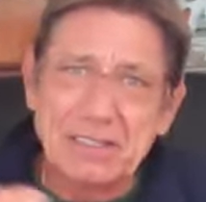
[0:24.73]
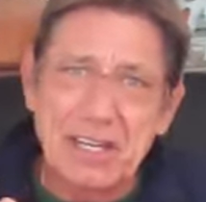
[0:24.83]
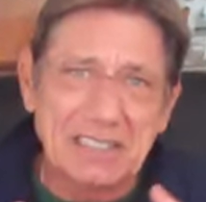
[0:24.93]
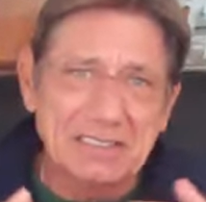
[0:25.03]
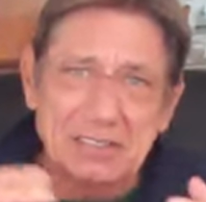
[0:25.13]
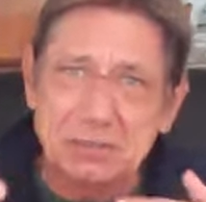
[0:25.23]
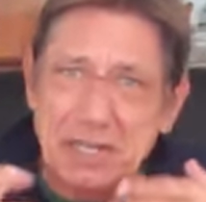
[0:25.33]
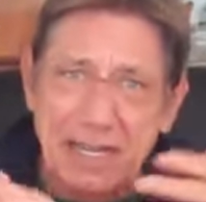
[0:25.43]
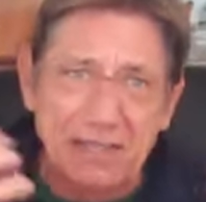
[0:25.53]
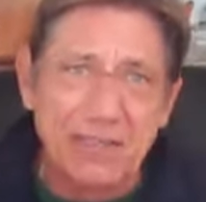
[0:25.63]
tossed
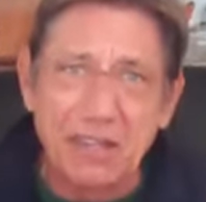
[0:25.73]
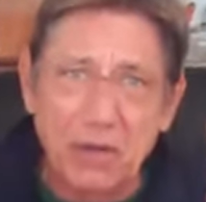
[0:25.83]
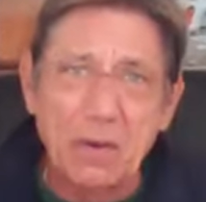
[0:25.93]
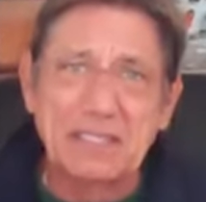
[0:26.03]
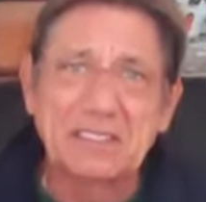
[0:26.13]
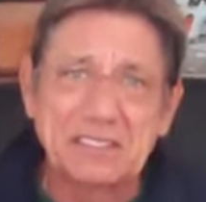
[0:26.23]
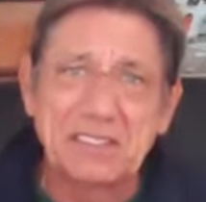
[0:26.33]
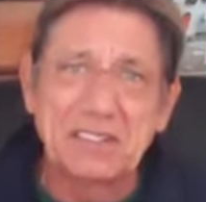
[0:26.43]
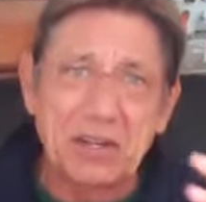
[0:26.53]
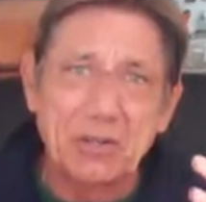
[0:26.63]
around the
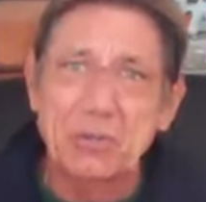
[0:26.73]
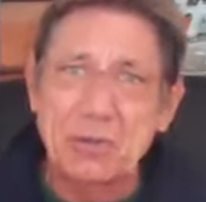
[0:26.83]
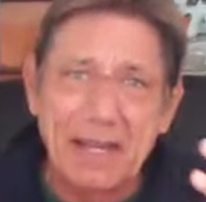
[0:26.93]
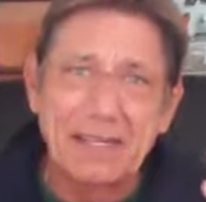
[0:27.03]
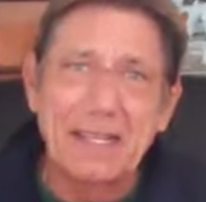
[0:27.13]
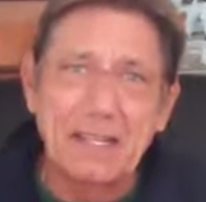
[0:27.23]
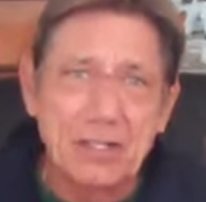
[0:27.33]
question already,